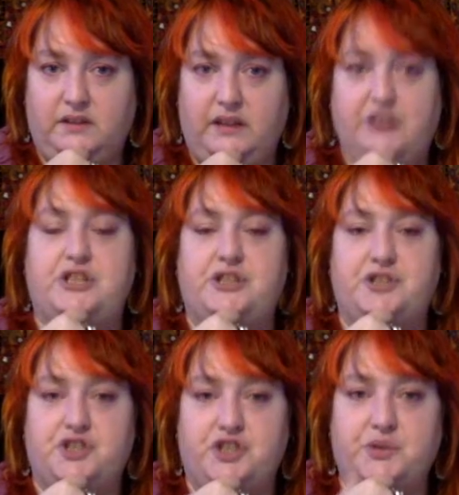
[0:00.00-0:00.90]
and
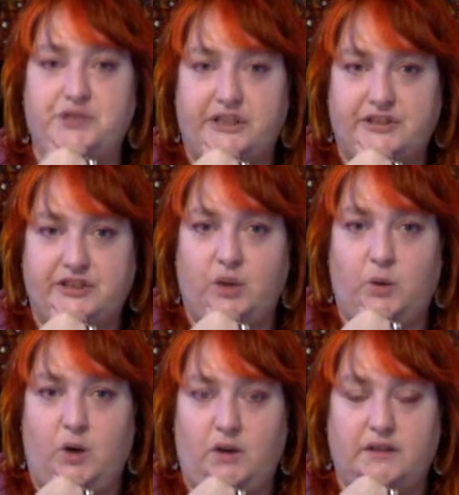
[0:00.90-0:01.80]
she's choosing to
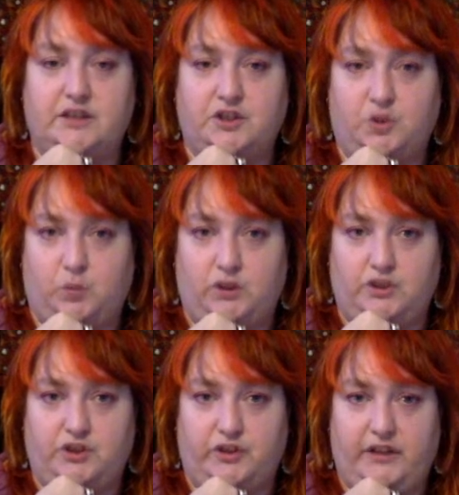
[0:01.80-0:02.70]
go on this
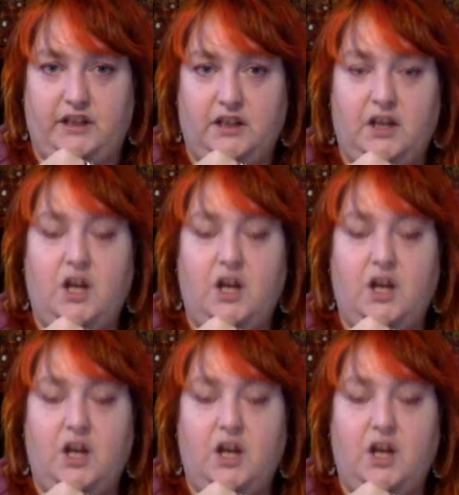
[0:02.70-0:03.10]
underworld journey